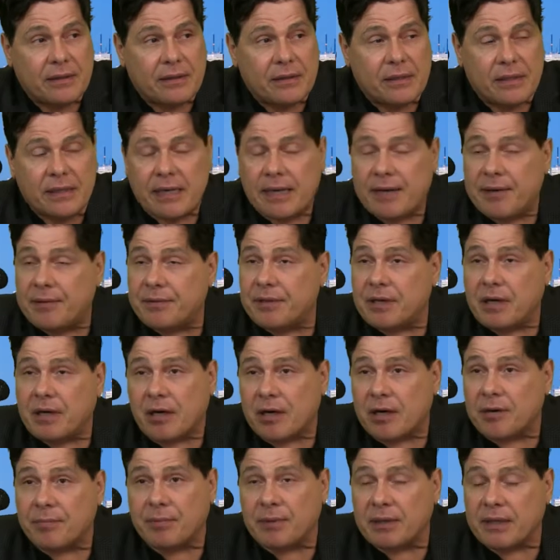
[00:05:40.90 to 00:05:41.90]
the the
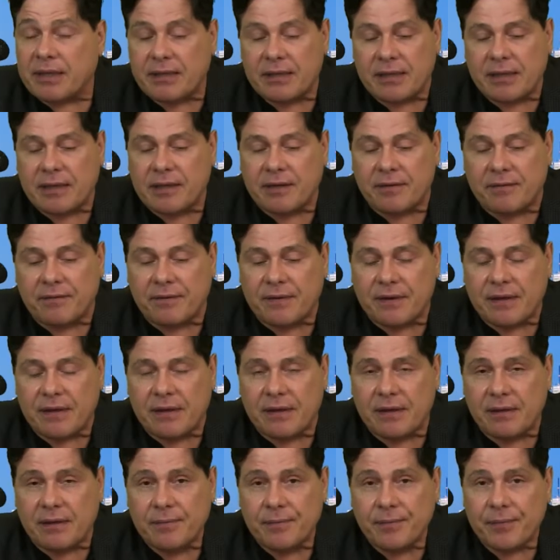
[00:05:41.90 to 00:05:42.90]
horrible ending of
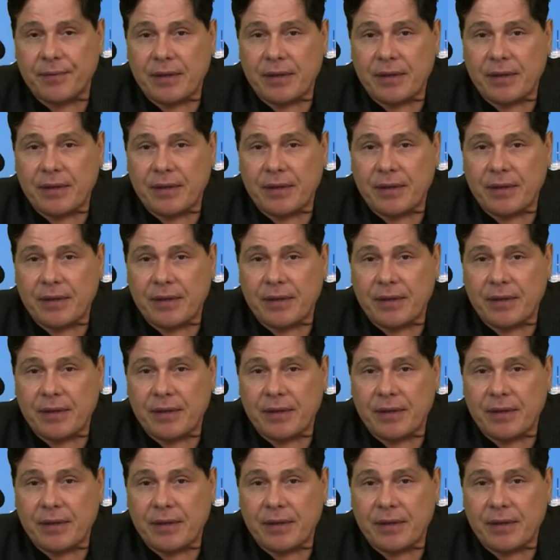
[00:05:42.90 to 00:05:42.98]
uh,